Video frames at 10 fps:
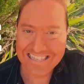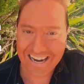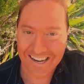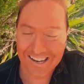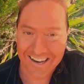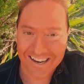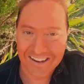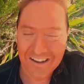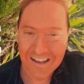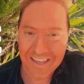daily.
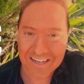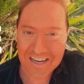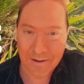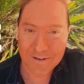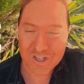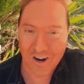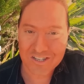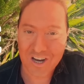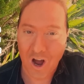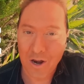The excitement starts
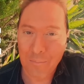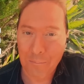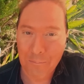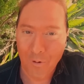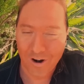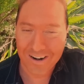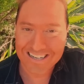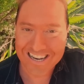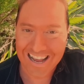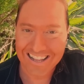on mornings
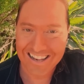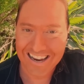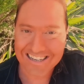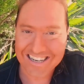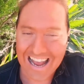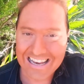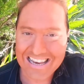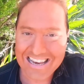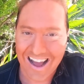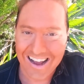LA at
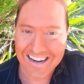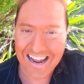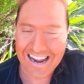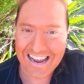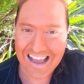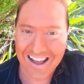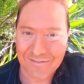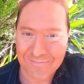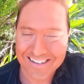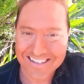9 a.m.